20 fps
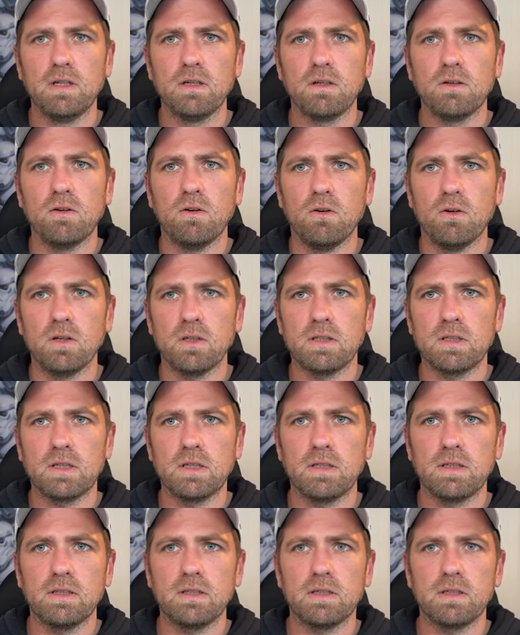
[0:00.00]
called
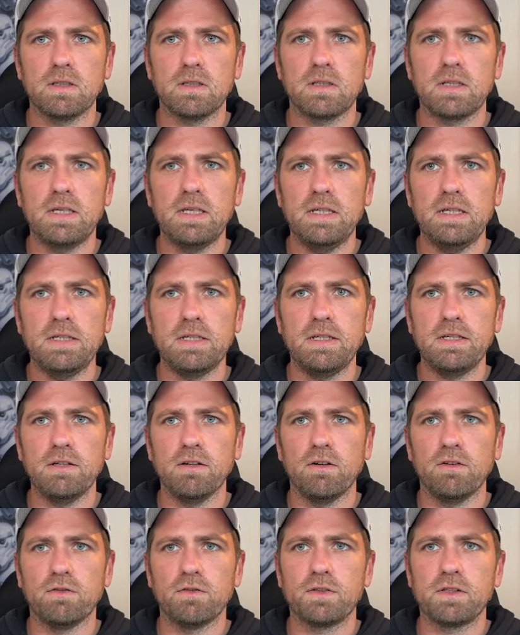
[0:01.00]
key
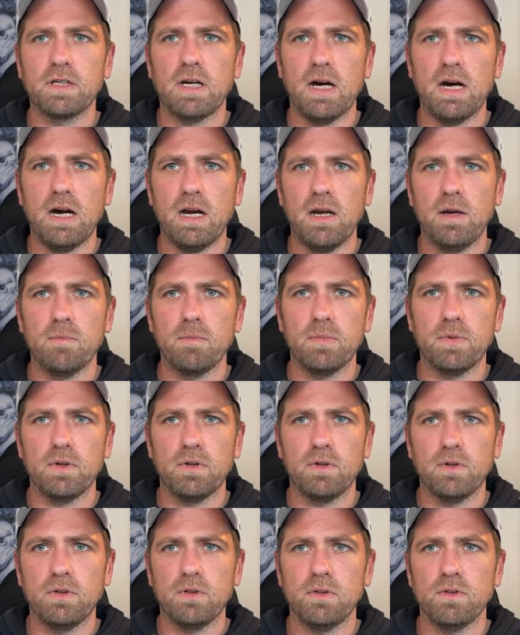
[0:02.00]
of type
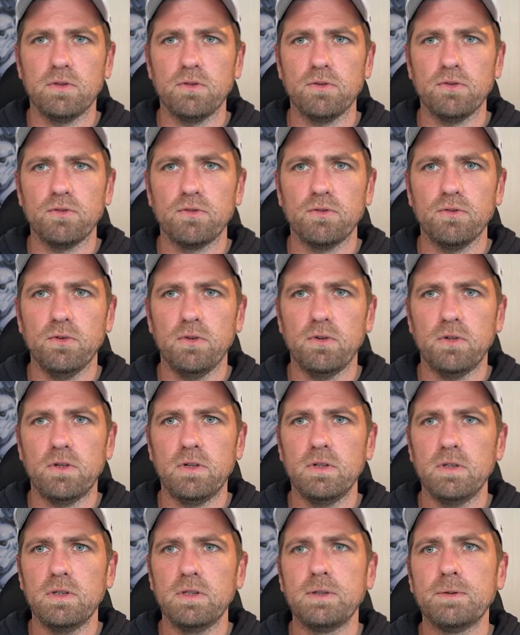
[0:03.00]

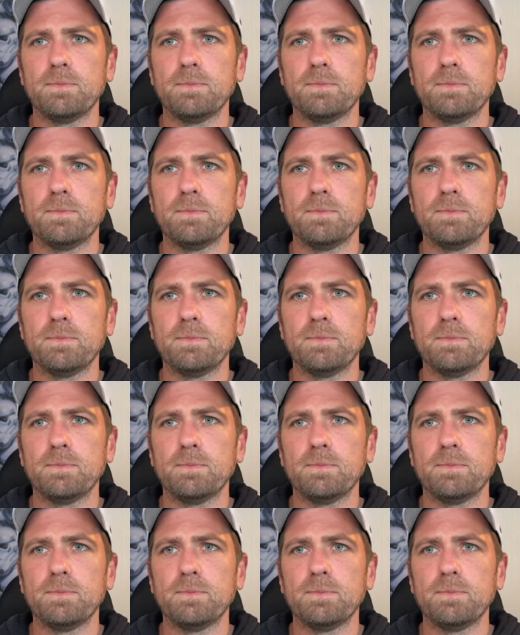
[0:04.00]
stir